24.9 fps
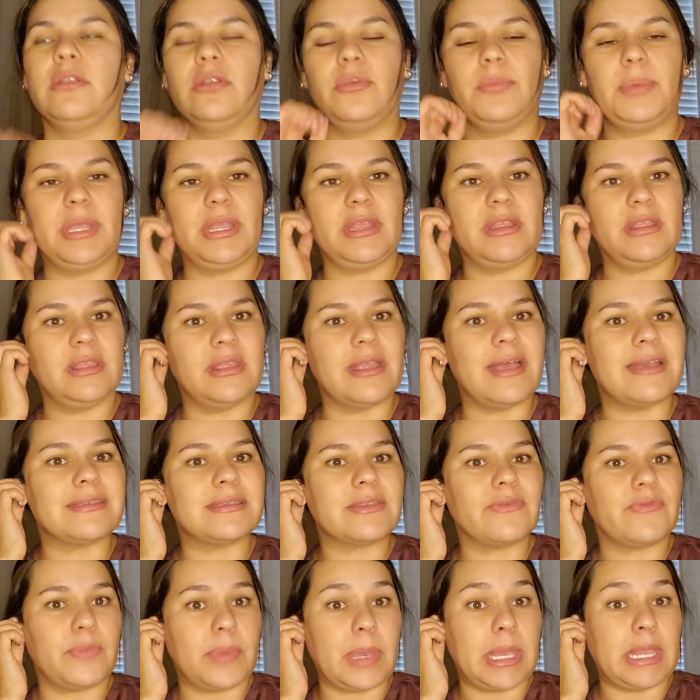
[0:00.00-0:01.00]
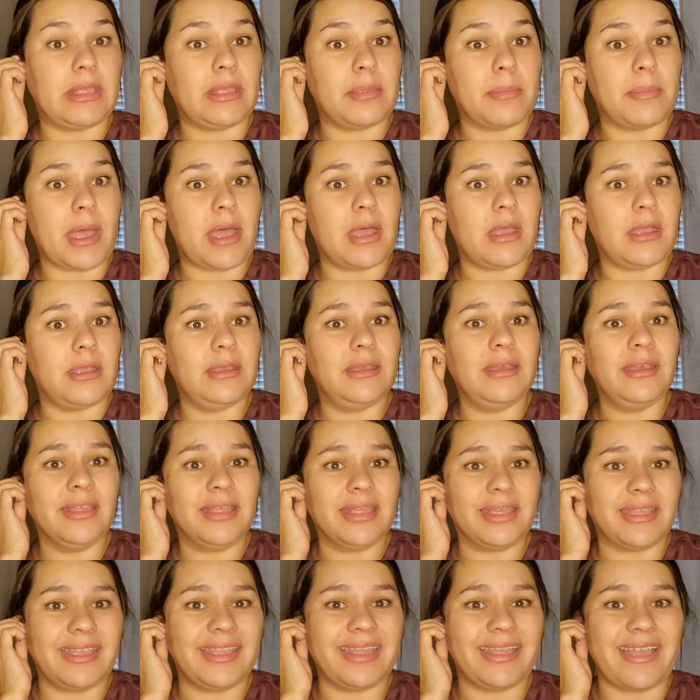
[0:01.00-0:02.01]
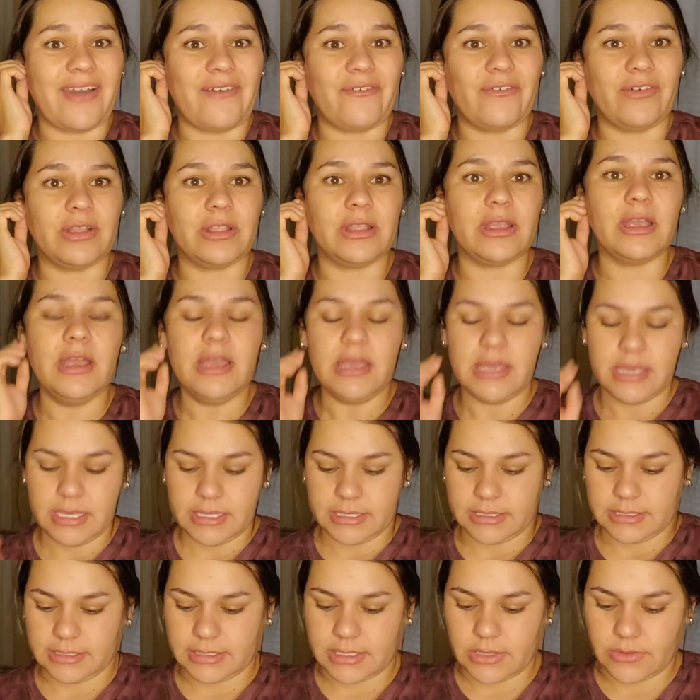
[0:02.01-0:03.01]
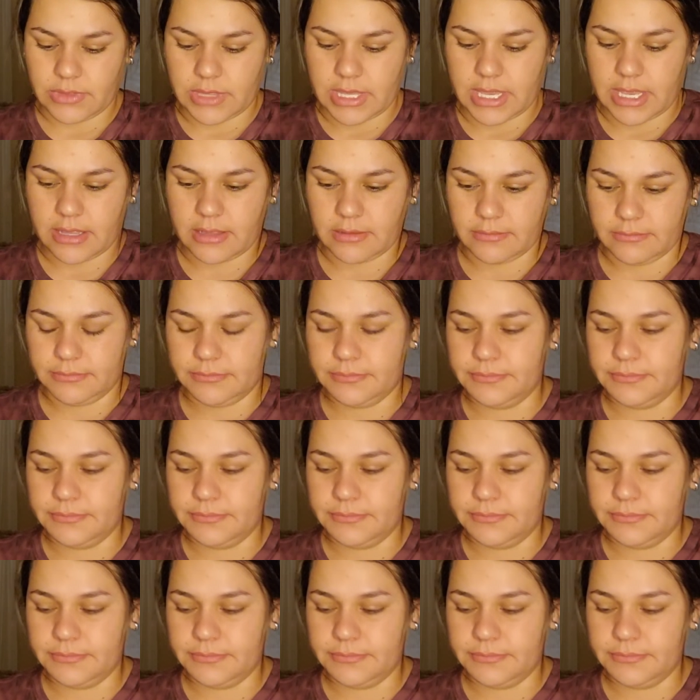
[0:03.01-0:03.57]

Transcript: bit less of a pain in the butt than that one. So then,